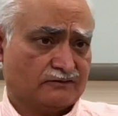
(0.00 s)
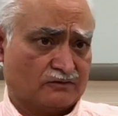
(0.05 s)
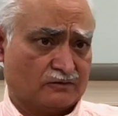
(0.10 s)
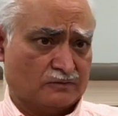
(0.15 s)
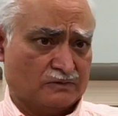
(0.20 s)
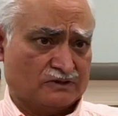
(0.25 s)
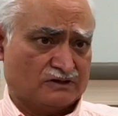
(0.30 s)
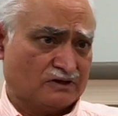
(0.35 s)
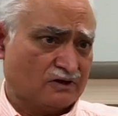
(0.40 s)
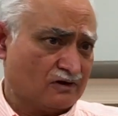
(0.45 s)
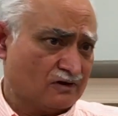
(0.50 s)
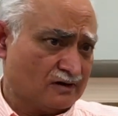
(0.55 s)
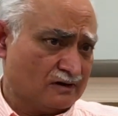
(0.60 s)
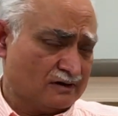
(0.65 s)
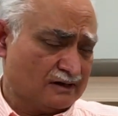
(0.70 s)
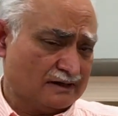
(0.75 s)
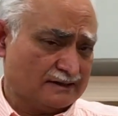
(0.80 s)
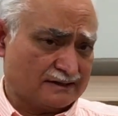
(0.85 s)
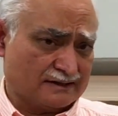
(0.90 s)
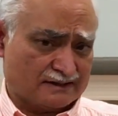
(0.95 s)
For
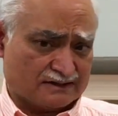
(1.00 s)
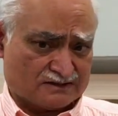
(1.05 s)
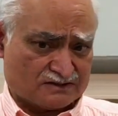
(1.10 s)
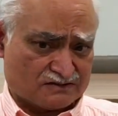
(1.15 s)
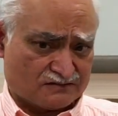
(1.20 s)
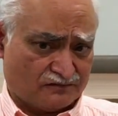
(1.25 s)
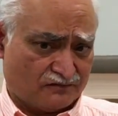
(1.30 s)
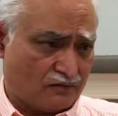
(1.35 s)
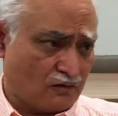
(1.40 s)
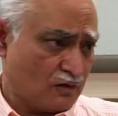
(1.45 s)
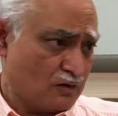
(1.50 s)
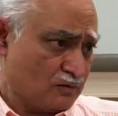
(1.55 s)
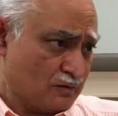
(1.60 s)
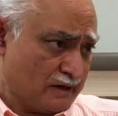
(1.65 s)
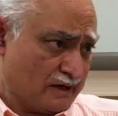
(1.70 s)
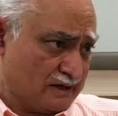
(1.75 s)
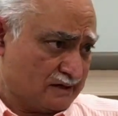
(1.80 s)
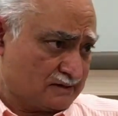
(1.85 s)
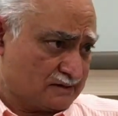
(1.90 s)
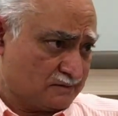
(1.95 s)
Moderna, I think it's 4
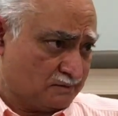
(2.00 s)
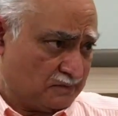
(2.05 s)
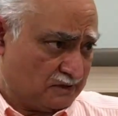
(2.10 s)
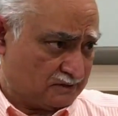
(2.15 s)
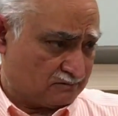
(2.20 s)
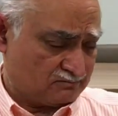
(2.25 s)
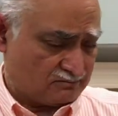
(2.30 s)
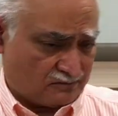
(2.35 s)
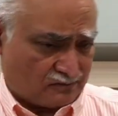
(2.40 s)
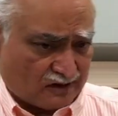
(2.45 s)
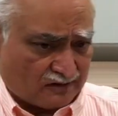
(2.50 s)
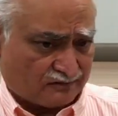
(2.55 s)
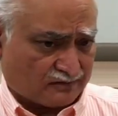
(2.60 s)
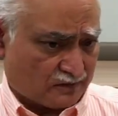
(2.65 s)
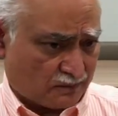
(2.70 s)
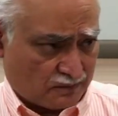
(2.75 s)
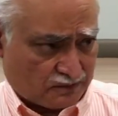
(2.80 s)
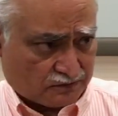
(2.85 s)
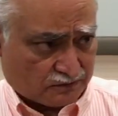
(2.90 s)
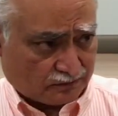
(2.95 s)
weeks, but
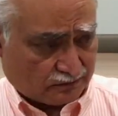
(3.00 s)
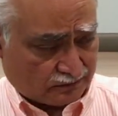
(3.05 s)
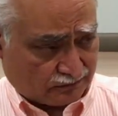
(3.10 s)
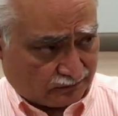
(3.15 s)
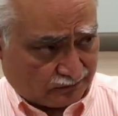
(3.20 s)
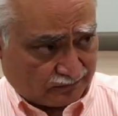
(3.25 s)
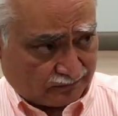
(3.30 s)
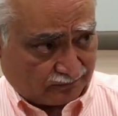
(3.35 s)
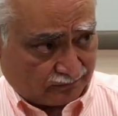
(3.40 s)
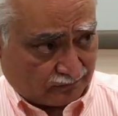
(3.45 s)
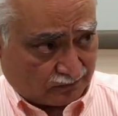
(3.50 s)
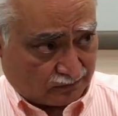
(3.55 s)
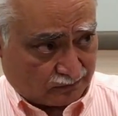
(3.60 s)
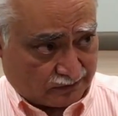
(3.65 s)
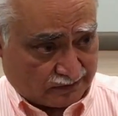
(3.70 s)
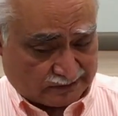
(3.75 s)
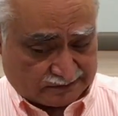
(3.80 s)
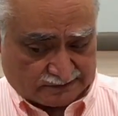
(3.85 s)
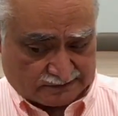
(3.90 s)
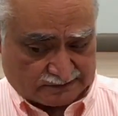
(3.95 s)
roughly between 3 to 4
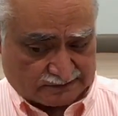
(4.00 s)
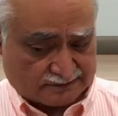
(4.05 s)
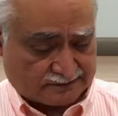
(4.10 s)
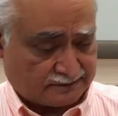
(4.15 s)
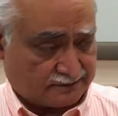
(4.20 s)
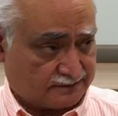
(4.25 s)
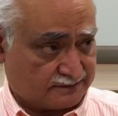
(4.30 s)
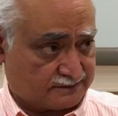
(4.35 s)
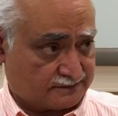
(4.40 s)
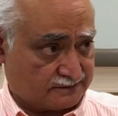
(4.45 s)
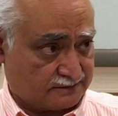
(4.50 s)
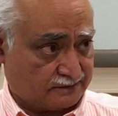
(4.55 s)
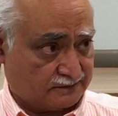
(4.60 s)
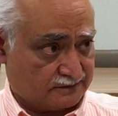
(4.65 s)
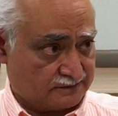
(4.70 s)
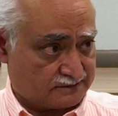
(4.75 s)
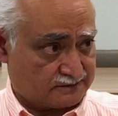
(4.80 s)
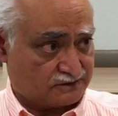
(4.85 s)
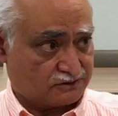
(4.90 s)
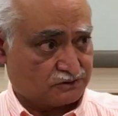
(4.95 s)
weeks it's
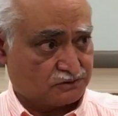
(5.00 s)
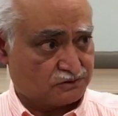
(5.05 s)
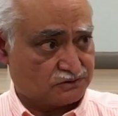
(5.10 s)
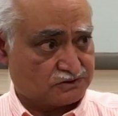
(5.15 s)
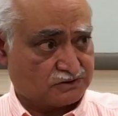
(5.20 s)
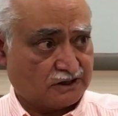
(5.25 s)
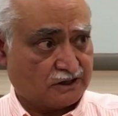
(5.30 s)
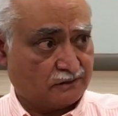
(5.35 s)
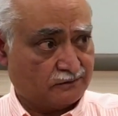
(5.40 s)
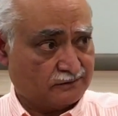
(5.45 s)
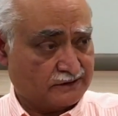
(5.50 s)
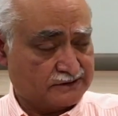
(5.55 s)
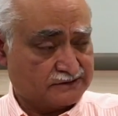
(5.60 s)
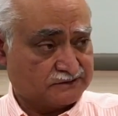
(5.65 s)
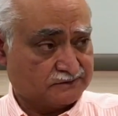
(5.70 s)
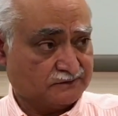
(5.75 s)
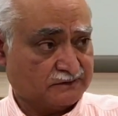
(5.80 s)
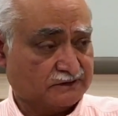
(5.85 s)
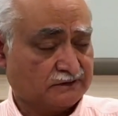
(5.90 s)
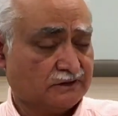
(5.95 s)
a 2-shot
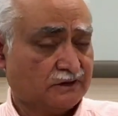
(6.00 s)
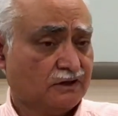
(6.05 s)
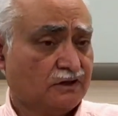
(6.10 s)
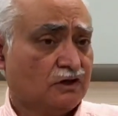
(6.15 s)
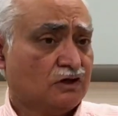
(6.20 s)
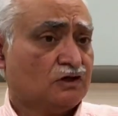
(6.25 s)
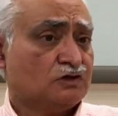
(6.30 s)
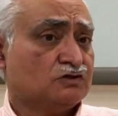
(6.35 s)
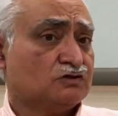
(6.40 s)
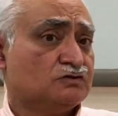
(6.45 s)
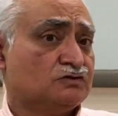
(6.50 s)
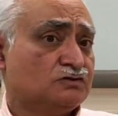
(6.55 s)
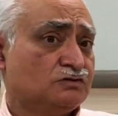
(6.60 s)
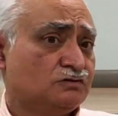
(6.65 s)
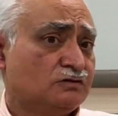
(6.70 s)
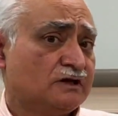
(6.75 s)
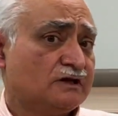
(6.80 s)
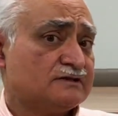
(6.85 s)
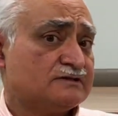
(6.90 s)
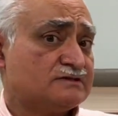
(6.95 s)
regimen. You
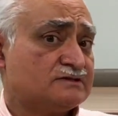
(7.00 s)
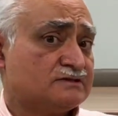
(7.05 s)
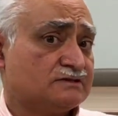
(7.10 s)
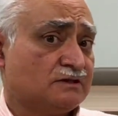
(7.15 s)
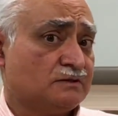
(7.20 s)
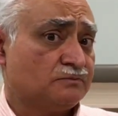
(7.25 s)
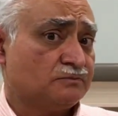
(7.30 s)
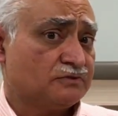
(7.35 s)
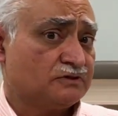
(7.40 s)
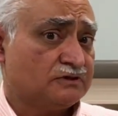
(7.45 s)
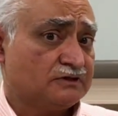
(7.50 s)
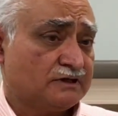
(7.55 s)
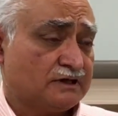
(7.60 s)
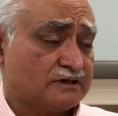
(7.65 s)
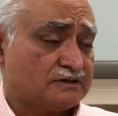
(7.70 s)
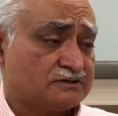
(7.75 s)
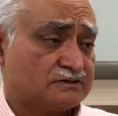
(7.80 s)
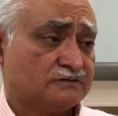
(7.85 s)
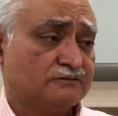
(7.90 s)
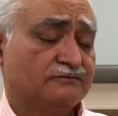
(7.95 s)
do get some
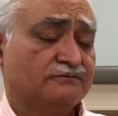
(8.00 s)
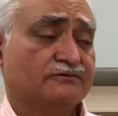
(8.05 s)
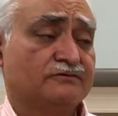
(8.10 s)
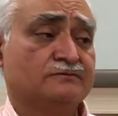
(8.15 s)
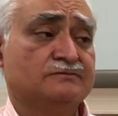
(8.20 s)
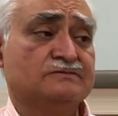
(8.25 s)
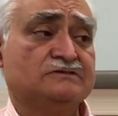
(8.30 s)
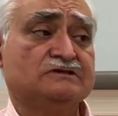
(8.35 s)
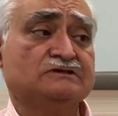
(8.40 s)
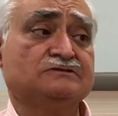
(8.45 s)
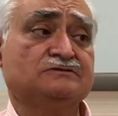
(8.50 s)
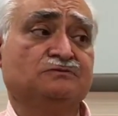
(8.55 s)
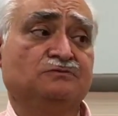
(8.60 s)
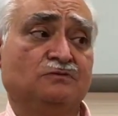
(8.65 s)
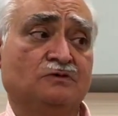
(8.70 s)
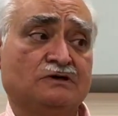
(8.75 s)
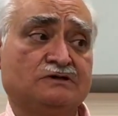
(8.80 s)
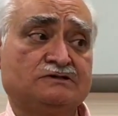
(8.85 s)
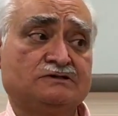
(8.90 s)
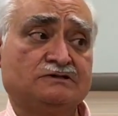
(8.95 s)
protection from just
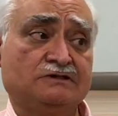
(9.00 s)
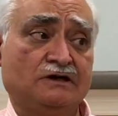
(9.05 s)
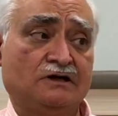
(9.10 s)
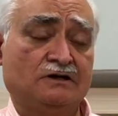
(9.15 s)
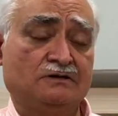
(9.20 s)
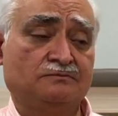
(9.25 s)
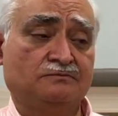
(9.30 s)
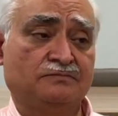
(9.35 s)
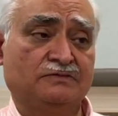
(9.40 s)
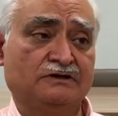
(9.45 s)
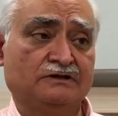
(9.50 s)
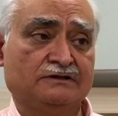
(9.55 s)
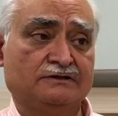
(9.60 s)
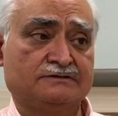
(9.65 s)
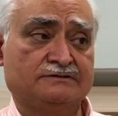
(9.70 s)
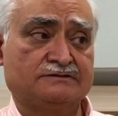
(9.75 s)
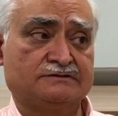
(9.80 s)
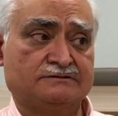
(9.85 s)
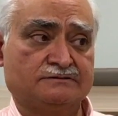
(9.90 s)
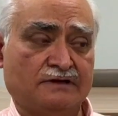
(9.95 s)
1 shot, but
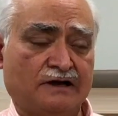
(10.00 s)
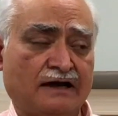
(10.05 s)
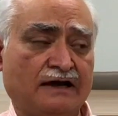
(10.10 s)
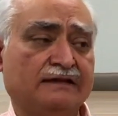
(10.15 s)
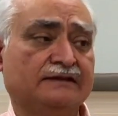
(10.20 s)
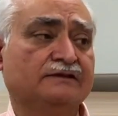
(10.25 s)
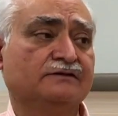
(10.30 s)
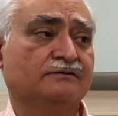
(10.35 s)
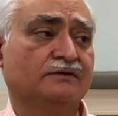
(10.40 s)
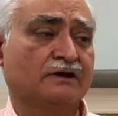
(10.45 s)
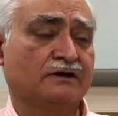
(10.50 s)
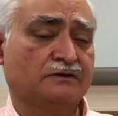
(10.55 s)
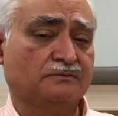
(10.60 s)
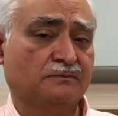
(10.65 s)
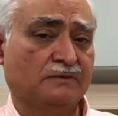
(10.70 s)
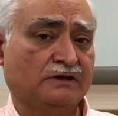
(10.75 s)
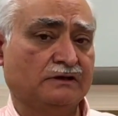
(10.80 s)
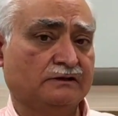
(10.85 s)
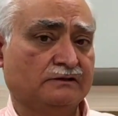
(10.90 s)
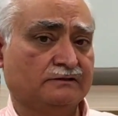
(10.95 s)
it's highly
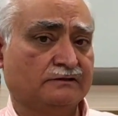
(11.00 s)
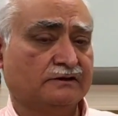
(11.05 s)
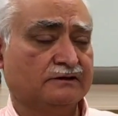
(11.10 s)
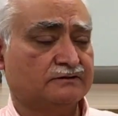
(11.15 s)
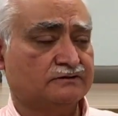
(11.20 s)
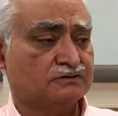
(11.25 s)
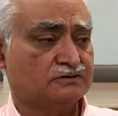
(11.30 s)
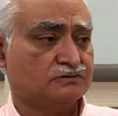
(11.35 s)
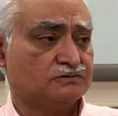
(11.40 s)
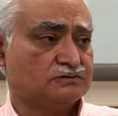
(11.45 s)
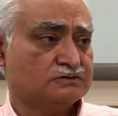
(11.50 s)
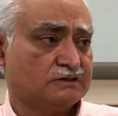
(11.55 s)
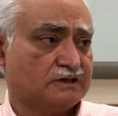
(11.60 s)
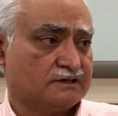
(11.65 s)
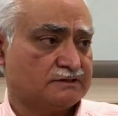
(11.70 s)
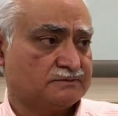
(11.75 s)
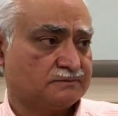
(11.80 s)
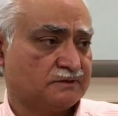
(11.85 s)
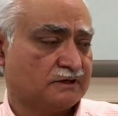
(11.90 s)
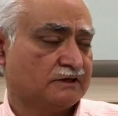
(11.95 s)
recommended that 2
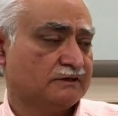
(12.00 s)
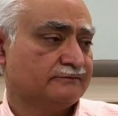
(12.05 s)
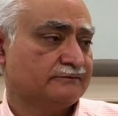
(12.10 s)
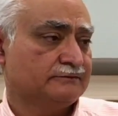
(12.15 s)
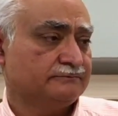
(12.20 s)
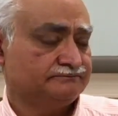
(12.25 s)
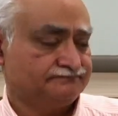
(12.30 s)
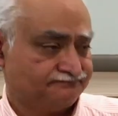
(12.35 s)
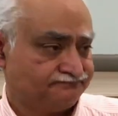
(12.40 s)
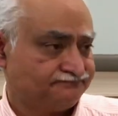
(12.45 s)
shots be given.